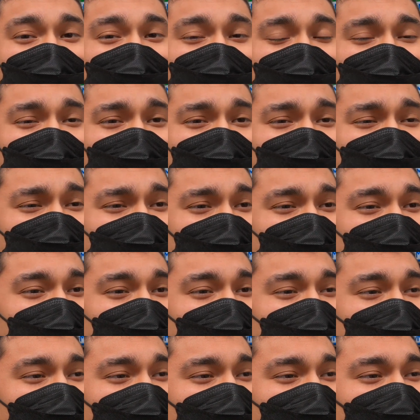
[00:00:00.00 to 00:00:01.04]
and that was just to
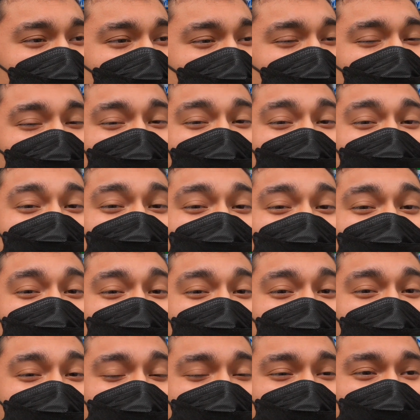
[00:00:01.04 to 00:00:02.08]
get a
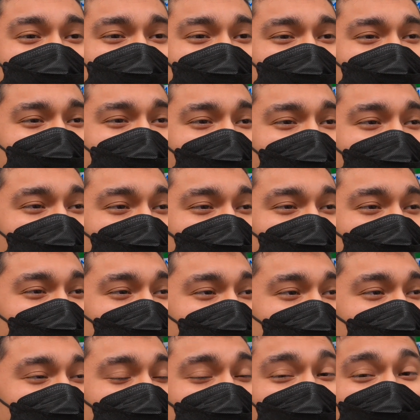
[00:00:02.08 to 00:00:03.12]
plunger and some
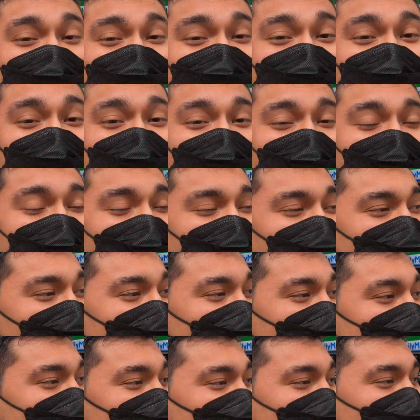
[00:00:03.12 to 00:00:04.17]
household stuff.
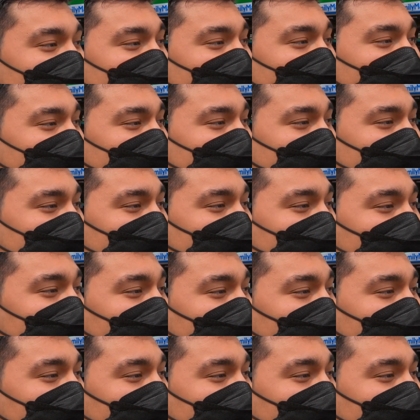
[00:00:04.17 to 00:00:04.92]
So